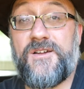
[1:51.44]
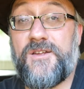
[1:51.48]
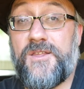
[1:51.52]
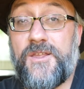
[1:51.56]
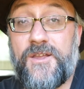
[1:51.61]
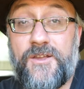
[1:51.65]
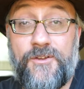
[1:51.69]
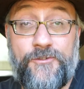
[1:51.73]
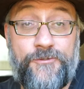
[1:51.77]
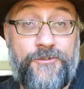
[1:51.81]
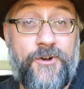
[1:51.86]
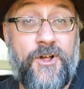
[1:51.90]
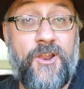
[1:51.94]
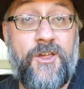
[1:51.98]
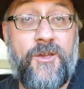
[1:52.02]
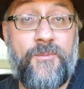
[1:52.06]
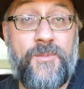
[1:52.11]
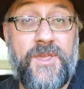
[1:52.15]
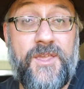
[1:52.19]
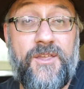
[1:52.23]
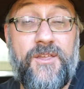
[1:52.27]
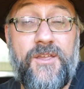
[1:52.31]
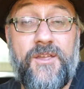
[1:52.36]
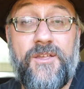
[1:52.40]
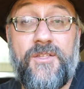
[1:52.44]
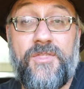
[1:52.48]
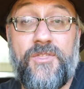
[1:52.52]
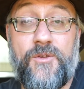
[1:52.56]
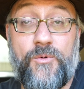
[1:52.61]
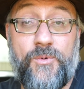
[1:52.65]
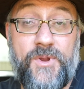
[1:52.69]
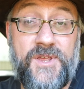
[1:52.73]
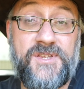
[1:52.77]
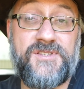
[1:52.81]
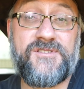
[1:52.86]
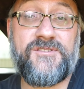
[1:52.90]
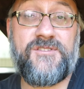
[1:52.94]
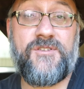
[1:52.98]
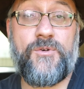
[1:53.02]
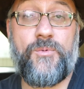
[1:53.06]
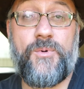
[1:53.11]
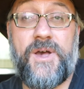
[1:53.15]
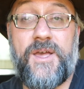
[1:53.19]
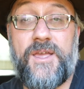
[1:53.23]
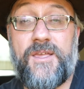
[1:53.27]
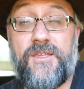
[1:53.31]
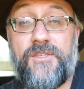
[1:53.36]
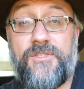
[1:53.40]
you can follow me the rest of the
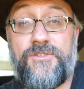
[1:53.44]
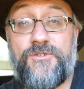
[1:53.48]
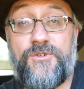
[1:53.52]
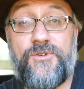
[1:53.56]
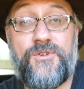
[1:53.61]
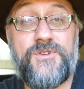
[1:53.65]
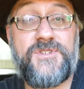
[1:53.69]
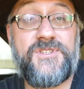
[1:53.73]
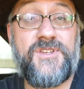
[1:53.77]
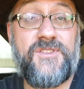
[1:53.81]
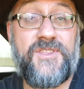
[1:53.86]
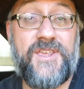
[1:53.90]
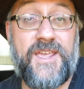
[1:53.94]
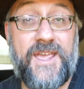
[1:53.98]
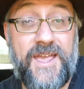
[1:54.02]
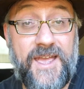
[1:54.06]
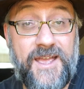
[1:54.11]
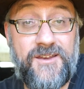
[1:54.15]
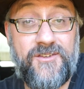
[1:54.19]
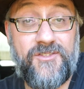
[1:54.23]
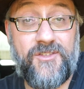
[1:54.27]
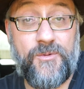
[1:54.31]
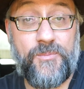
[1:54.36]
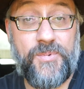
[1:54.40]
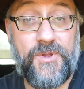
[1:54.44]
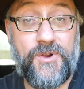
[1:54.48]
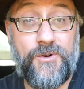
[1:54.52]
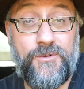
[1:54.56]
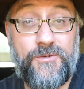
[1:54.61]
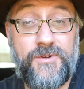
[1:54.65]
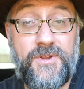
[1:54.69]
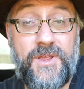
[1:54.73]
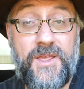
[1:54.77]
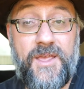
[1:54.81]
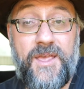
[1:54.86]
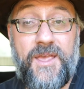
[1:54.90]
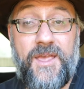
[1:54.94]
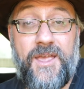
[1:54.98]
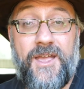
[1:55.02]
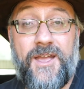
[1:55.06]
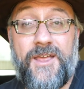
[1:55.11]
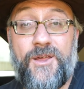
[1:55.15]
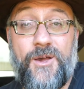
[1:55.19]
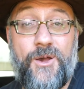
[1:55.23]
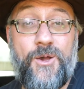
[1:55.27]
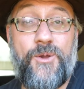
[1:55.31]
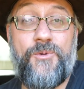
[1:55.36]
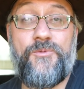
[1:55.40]
way through to the end of the build,
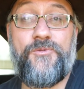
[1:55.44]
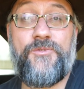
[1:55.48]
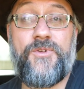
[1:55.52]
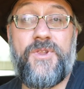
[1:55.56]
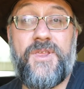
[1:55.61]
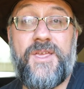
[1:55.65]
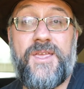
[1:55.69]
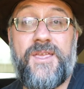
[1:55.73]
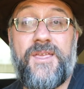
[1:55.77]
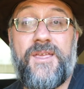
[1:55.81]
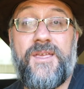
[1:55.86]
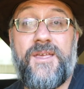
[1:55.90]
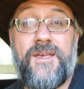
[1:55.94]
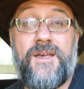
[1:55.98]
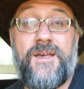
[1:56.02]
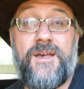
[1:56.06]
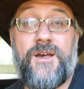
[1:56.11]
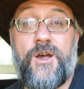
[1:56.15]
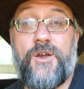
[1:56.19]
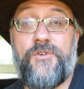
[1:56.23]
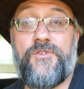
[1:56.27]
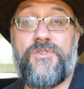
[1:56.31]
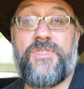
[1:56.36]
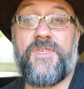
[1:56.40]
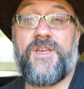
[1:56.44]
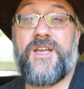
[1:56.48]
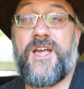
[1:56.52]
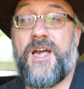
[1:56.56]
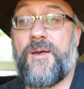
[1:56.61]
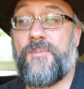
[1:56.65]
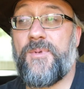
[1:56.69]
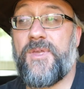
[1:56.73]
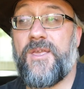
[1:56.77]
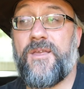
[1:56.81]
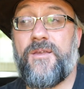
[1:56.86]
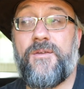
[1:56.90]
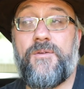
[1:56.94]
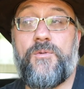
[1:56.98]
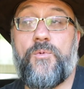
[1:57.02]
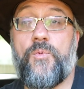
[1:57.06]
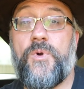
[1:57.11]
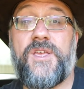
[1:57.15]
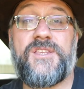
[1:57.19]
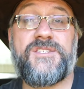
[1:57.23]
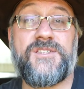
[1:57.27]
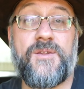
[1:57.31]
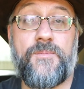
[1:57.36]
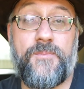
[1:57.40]
and hopefully over the coming
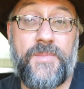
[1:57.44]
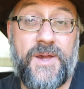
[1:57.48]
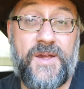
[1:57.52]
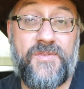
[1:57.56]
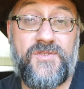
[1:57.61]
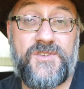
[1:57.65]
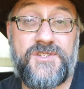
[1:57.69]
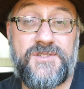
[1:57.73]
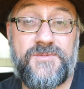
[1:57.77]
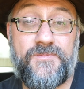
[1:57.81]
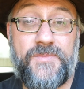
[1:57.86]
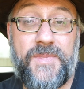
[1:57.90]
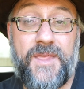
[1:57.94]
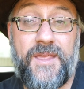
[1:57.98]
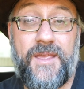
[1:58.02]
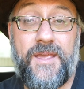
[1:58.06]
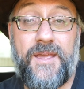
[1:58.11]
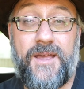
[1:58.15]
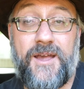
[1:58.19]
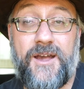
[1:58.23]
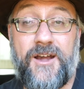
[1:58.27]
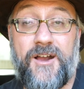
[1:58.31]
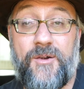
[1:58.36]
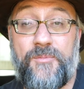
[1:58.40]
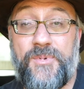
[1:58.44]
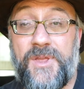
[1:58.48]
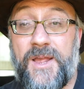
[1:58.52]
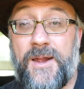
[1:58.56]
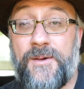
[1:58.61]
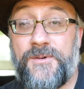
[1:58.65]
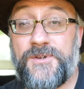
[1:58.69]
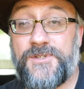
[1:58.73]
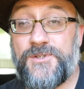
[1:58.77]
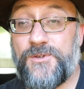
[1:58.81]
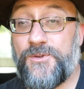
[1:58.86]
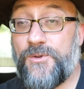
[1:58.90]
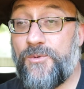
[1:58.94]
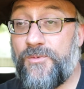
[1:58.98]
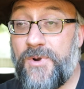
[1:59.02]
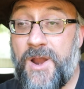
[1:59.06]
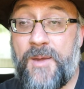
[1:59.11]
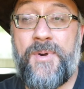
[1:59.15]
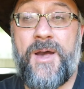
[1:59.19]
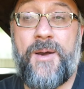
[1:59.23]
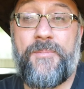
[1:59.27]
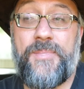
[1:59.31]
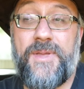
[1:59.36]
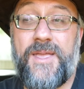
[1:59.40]
weeks and months I'll be able to
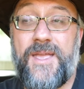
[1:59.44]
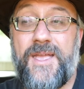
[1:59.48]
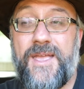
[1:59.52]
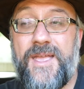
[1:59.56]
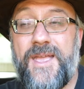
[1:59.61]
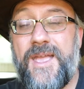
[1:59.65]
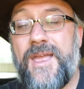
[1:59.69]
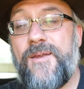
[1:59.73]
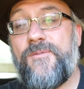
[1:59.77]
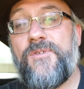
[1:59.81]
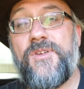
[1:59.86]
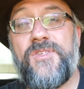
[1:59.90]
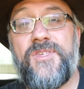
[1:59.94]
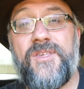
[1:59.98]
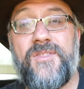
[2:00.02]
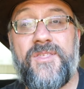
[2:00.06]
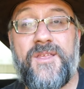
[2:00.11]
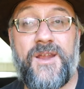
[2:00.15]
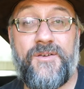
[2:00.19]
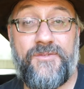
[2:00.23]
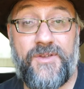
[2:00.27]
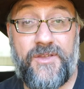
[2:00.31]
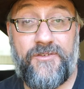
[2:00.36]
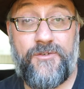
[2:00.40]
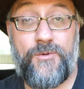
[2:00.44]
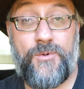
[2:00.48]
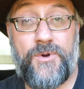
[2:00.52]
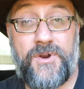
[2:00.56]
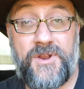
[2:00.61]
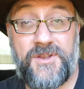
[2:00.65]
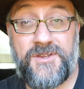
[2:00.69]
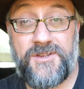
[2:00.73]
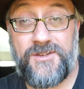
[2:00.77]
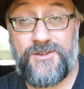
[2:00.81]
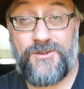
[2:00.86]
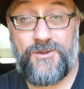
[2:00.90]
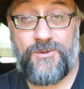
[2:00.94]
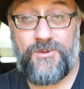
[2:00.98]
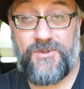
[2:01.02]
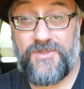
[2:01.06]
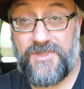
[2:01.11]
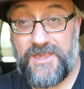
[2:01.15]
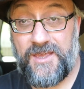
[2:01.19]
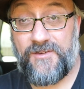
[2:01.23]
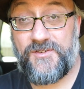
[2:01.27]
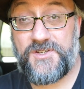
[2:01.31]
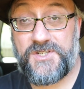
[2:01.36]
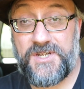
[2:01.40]
wrap up everything that I've ever wanted to do with
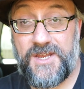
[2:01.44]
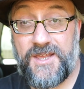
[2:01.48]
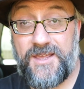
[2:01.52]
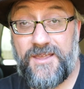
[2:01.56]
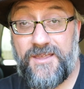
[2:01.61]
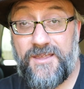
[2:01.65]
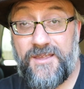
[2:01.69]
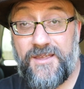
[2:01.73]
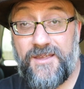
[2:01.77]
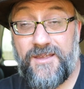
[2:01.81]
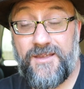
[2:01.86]
the FJ,